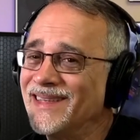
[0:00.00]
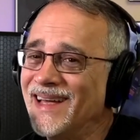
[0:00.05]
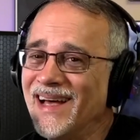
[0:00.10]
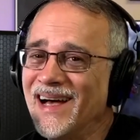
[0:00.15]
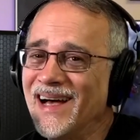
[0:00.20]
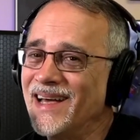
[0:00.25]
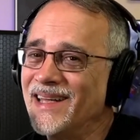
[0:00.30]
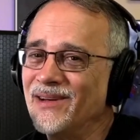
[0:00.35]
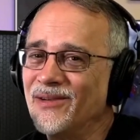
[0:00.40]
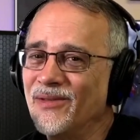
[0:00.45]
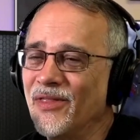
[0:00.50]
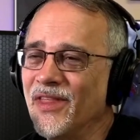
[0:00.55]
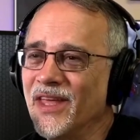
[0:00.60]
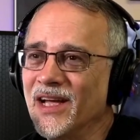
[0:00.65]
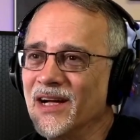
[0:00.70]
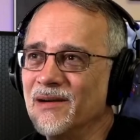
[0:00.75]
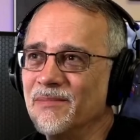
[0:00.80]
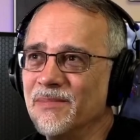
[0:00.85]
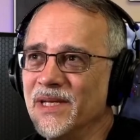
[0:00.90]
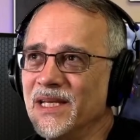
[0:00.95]
I don't
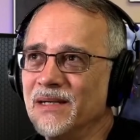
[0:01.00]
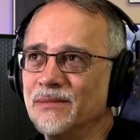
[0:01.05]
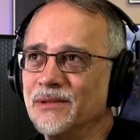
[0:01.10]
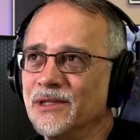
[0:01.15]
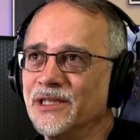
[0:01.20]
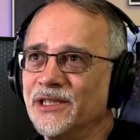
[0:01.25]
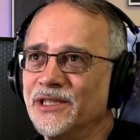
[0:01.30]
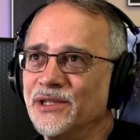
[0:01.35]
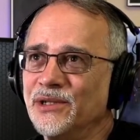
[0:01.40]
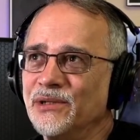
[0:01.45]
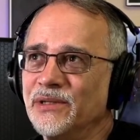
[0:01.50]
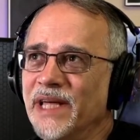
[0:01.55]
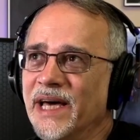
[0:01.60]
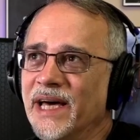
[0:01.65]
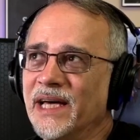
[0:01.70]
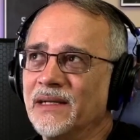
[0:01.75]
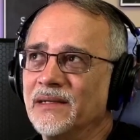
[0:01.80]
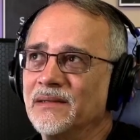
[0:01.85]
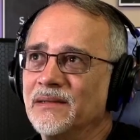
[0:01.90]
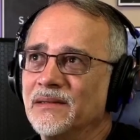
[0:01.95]
think I'll be able to do
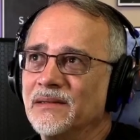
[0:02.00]
that.